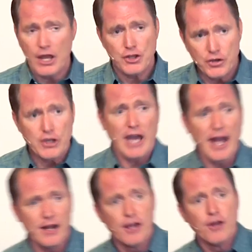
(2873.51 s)
You
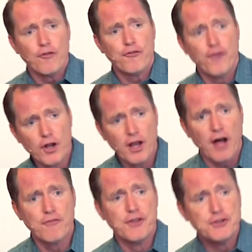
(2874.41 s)
get full
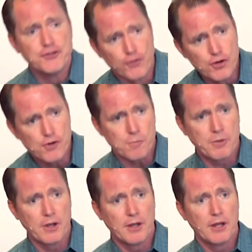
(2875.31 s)
of the droop